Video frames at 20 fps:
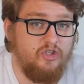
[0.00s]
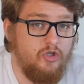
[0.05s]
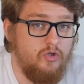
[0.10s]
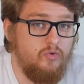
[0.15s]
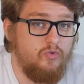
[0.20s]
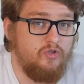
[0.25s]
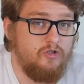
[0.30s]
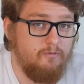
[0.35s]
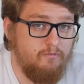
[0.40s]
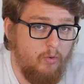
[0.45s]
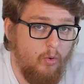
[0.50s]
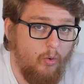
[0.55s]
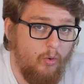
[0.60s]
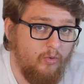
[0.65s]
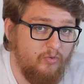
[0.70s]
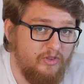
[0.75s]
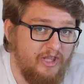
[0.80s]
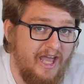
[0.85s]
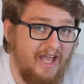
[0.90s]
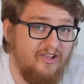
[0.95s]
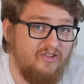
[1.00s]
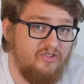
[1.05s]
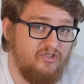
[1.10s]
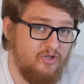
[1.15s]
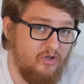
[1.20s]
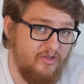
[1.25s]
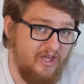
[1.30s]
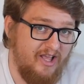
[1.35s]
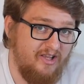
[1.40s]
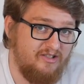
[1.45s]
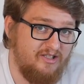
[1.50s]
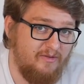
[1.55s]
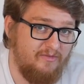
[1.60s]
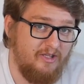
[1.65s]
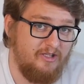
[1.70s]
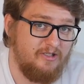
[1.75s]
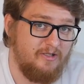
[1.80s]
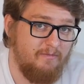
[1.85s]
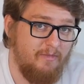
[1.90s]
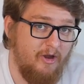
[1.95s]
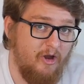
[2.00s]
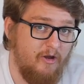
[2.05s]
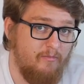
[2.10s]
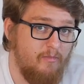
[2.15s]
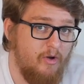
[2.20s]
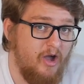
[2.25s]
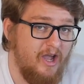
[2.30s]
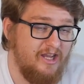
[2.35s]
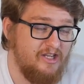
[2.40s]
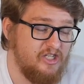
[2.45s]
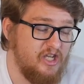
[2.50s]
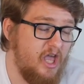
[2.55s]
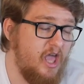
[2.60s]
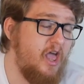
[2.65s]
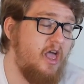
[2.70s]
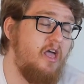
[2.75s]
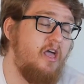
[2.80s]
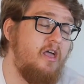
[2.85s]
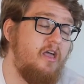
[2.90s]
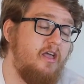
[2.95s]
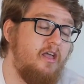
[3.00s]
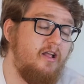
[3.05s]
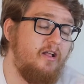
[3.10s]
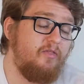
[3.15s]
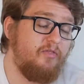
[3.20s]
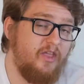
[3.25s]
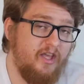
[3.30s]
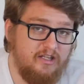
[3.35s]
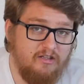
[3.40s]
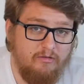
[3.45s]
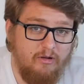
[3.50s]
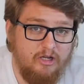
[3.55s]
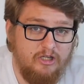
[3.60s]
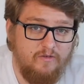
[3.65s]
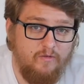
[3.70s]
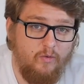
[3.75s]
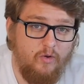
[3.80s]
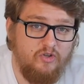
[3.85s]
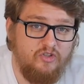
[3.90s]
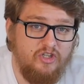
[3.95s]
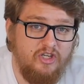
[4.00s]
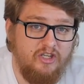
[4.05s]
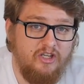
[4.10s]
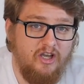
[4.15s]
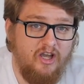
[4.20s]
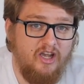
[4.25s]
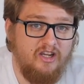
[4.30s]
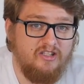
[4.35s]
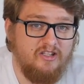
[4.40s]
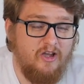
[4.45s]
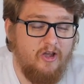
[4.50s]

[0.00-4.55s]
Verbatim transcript: do support that so that's something to bear in mind Thanks so much for watching, guys.